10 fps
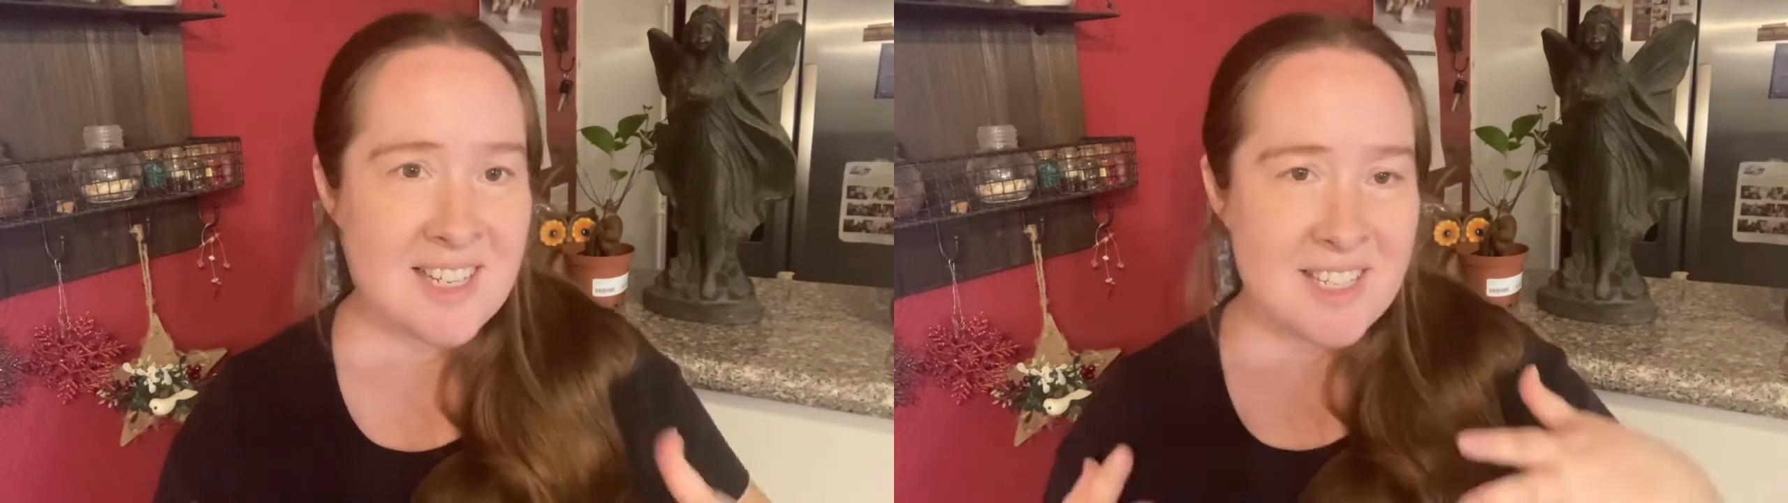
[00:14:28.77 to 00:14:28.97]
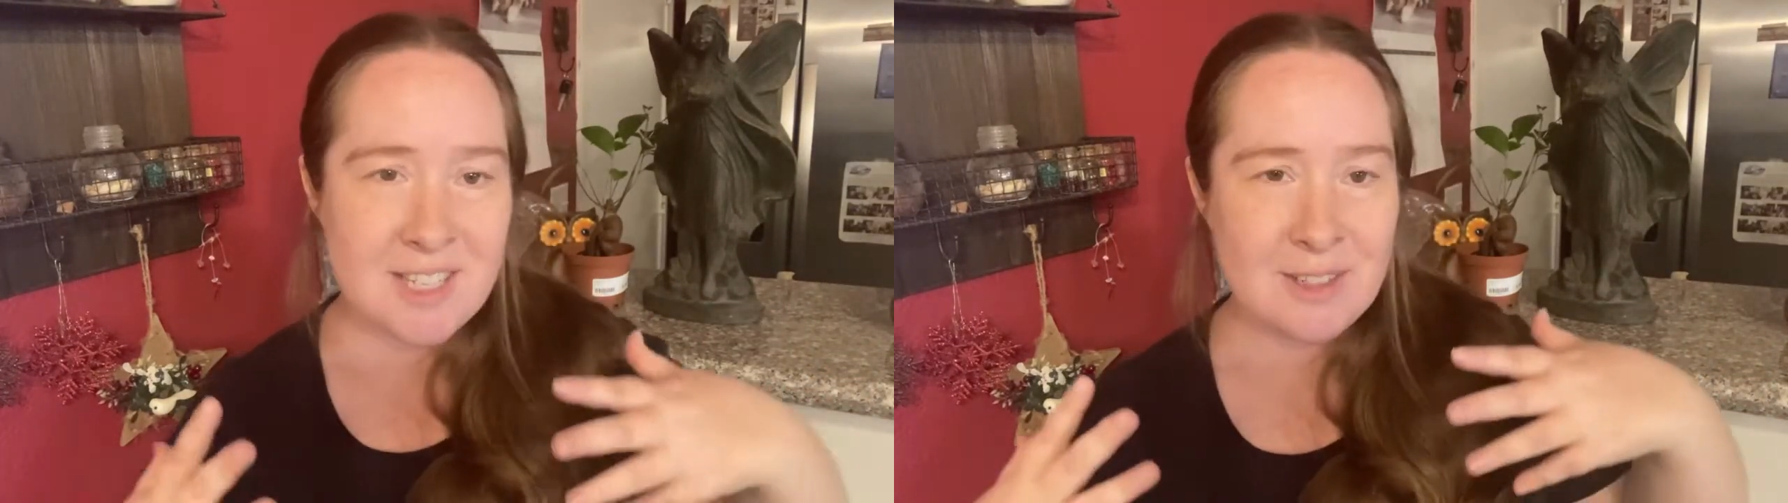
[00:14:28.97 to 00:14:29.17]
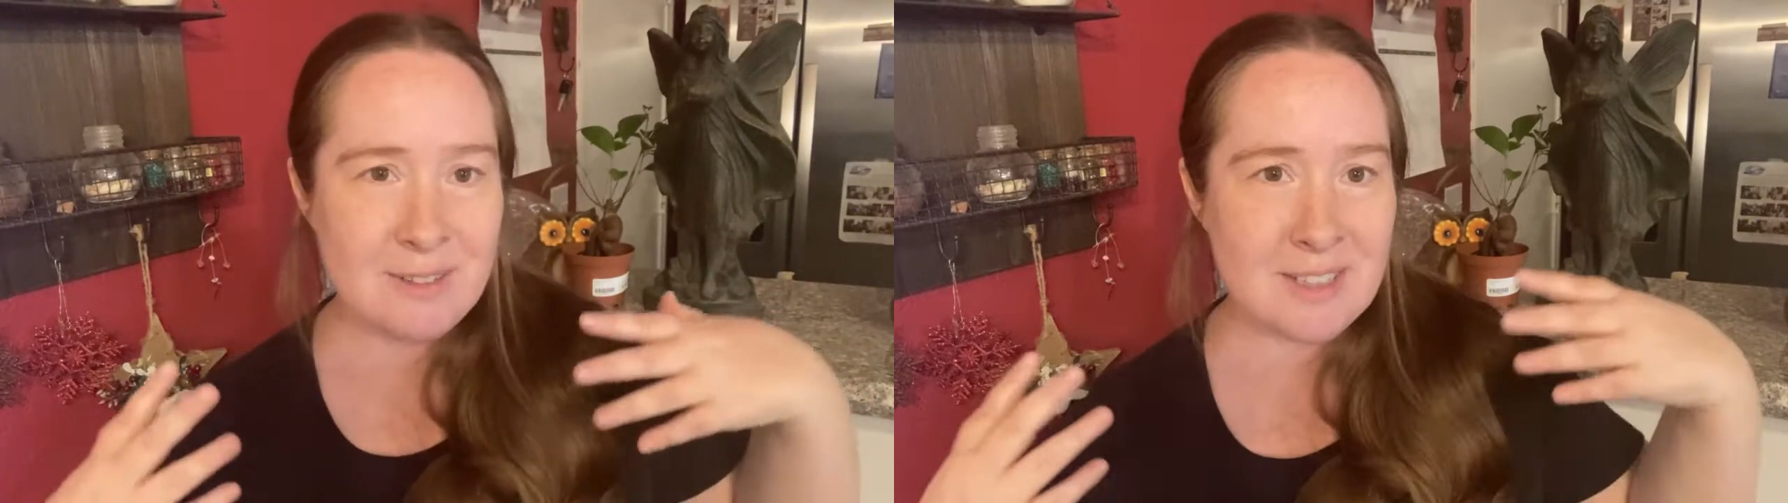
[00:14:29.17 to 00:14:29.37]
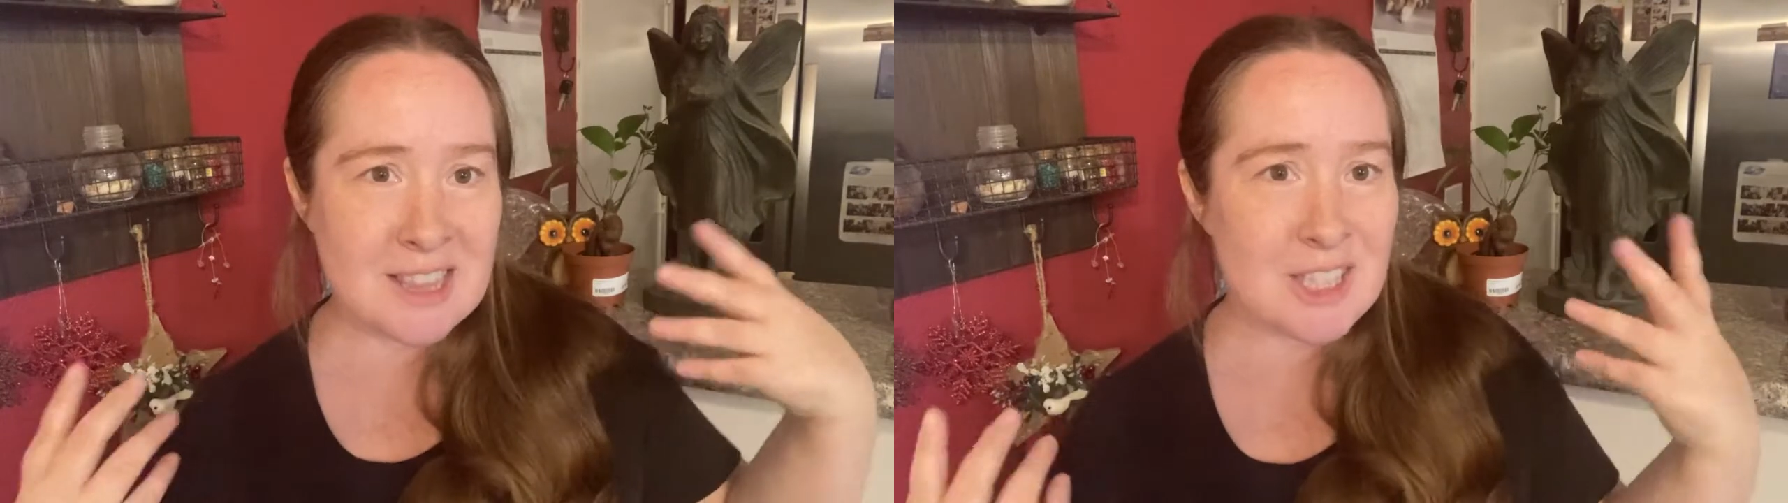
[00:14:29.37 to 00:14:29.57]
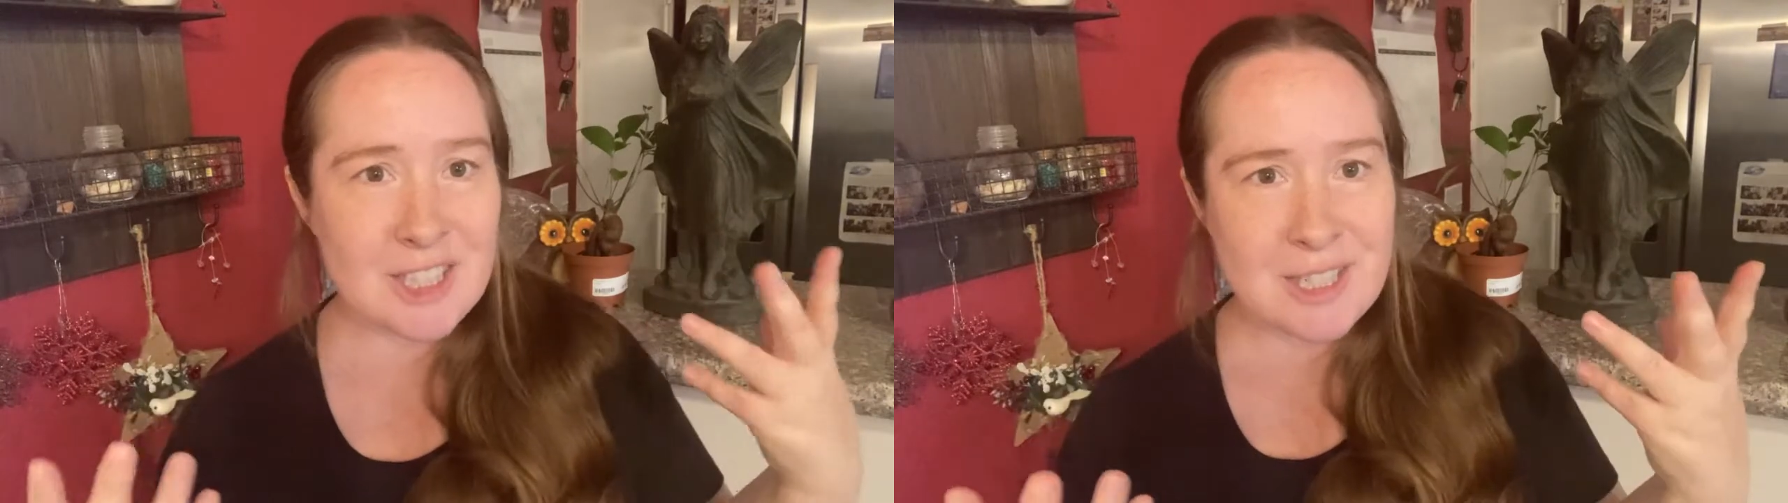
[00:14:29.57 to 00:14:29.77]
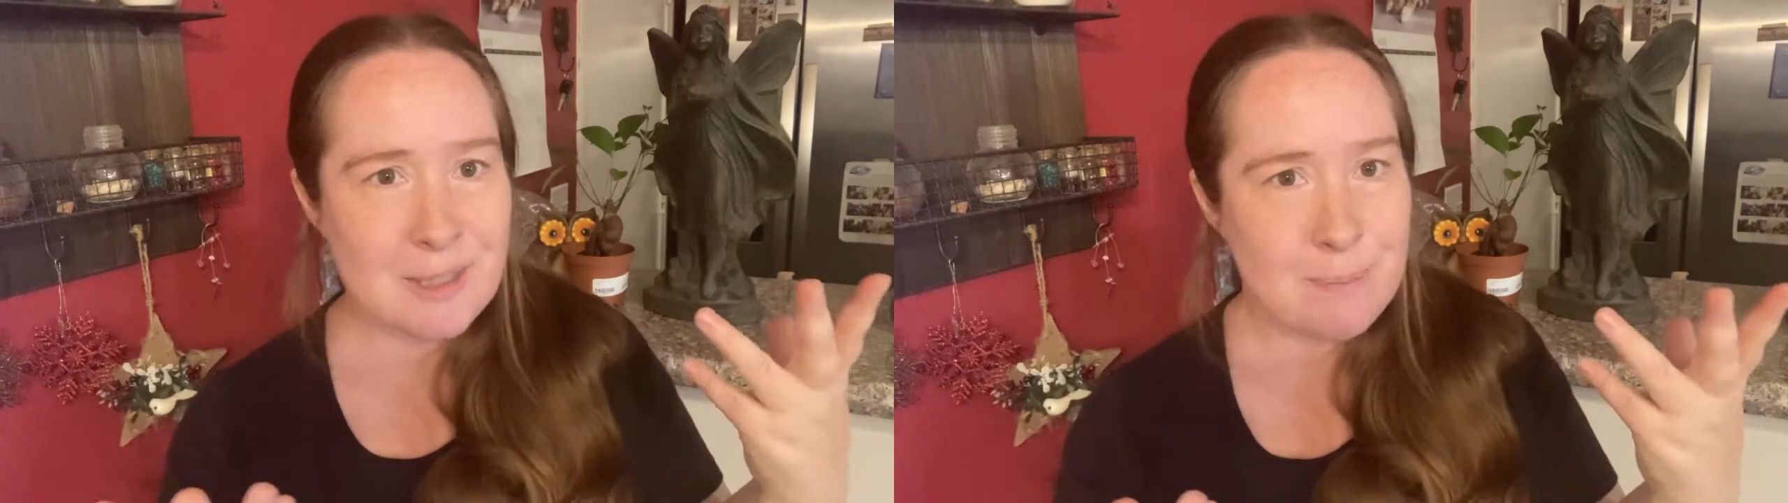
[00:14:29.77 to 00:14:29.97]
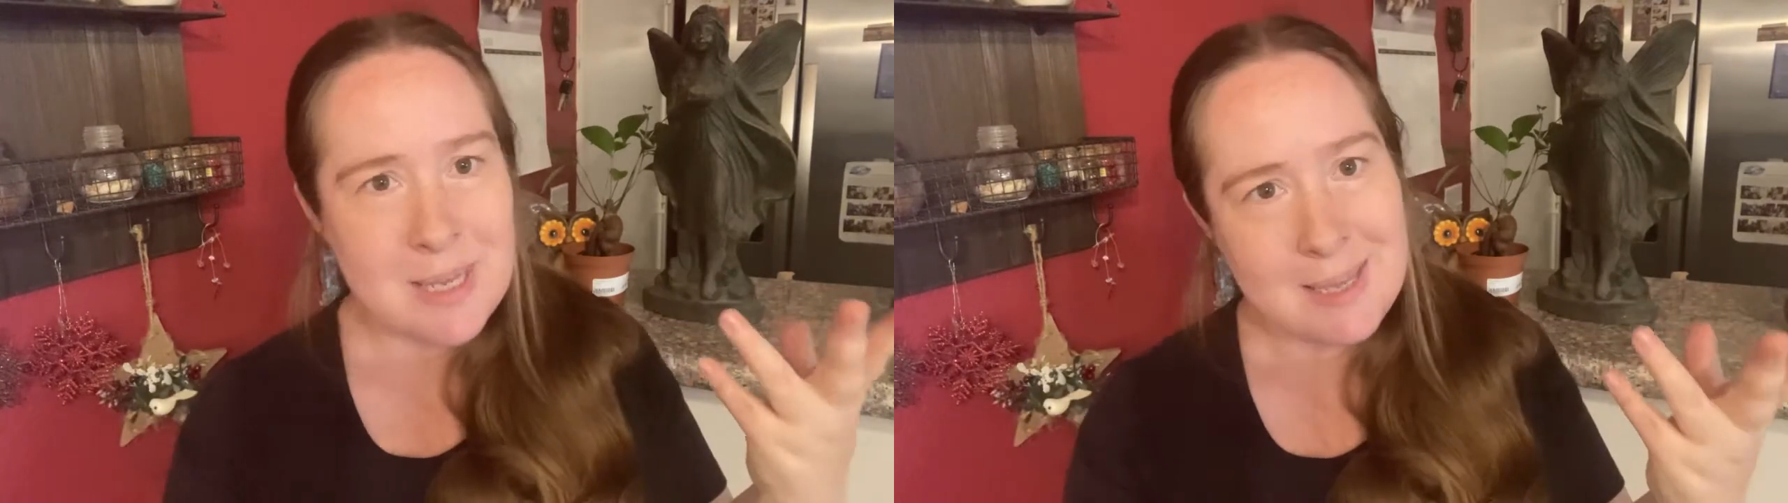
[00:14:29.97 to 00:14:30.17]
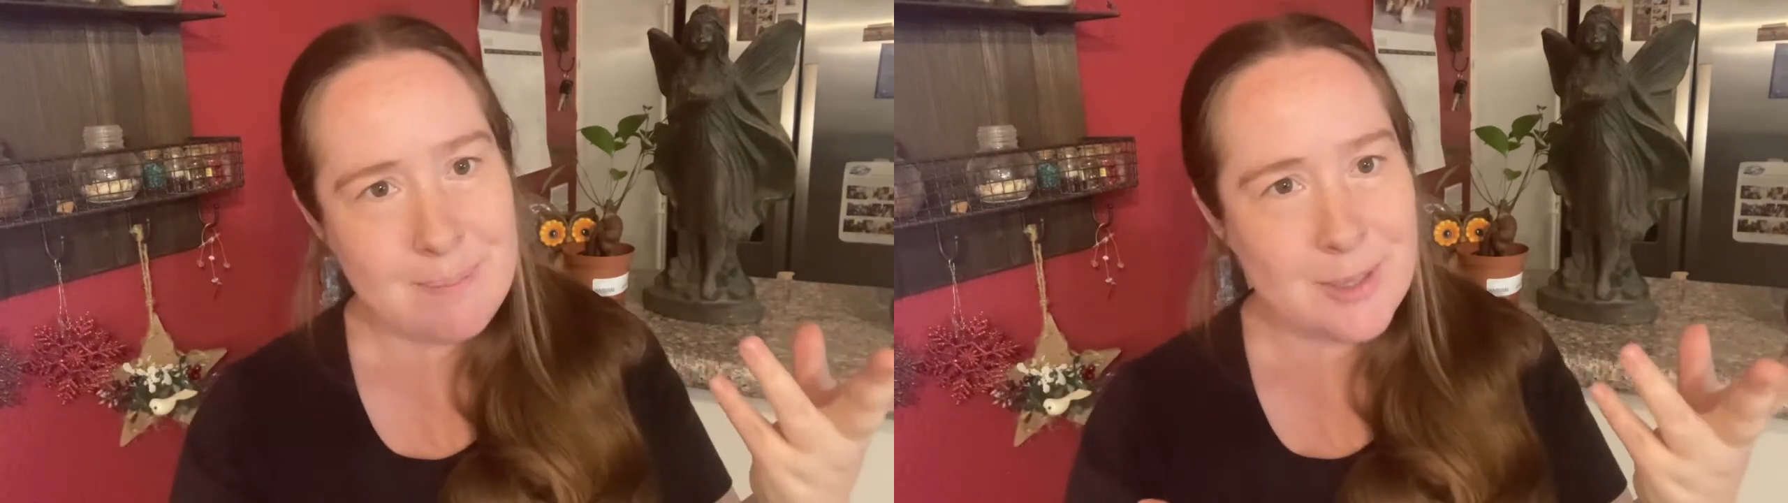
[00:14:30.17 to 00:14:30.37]
to lure
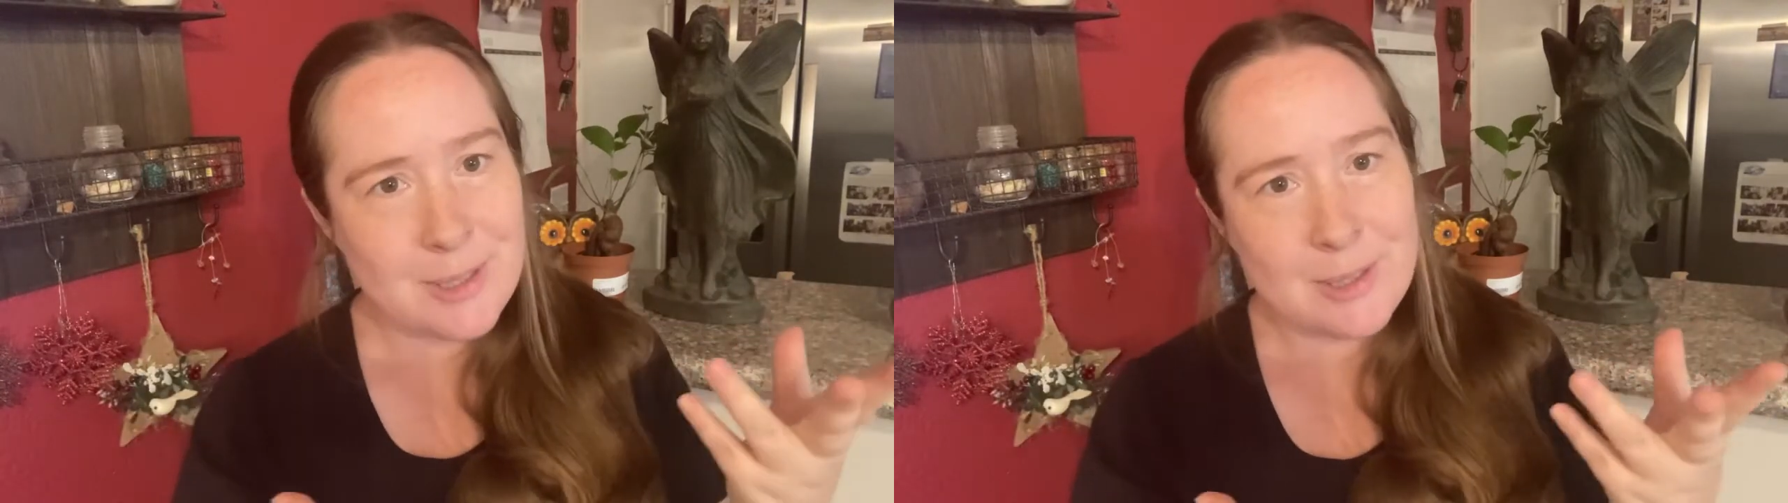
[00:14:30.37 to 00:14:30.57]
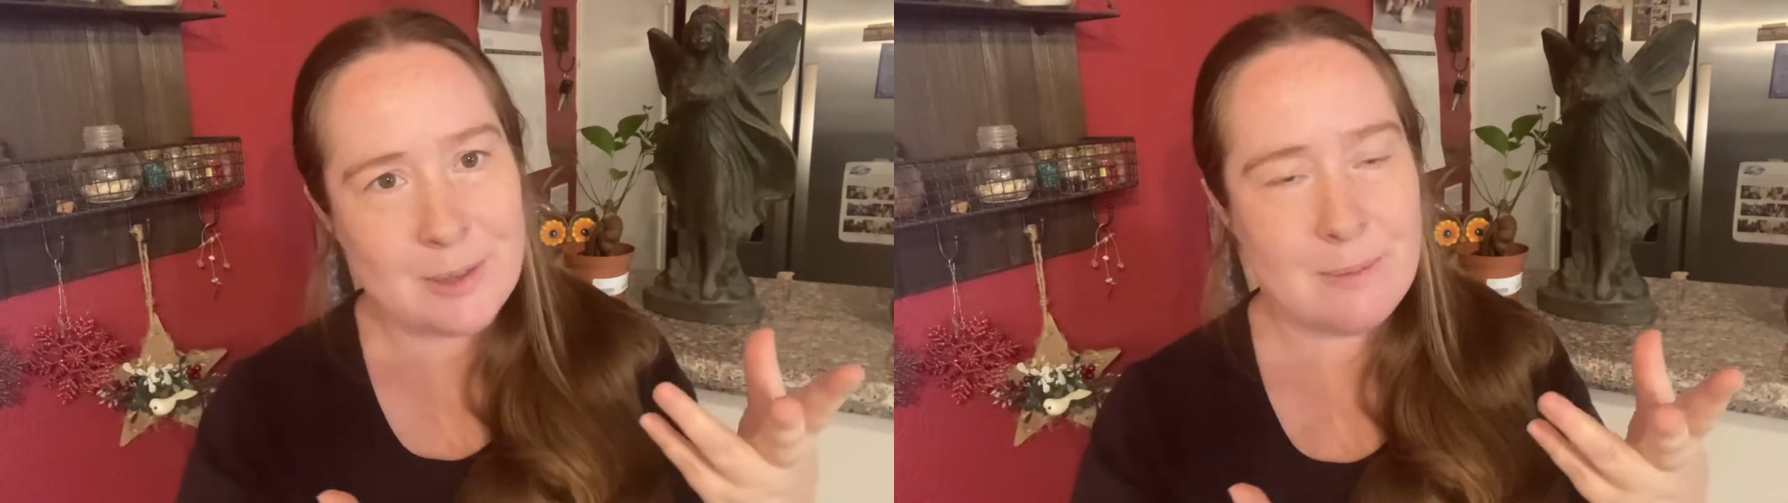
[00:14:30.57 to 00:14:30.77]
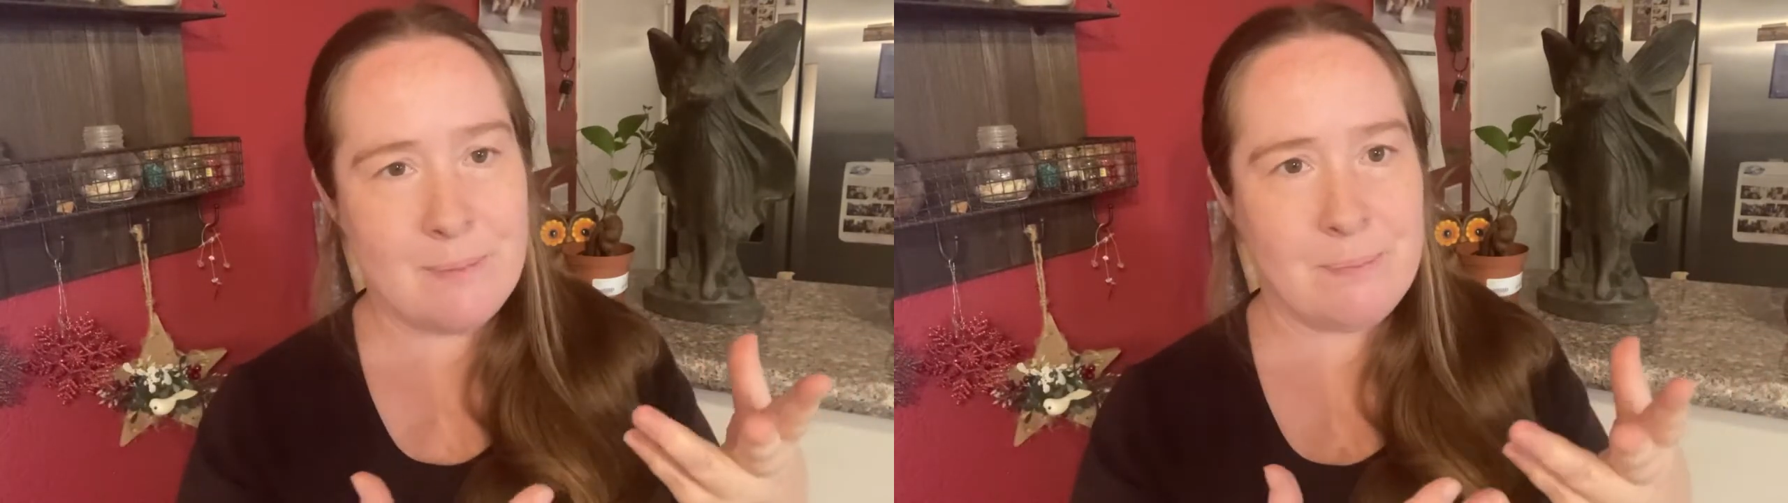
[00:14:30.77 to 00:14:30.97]
people,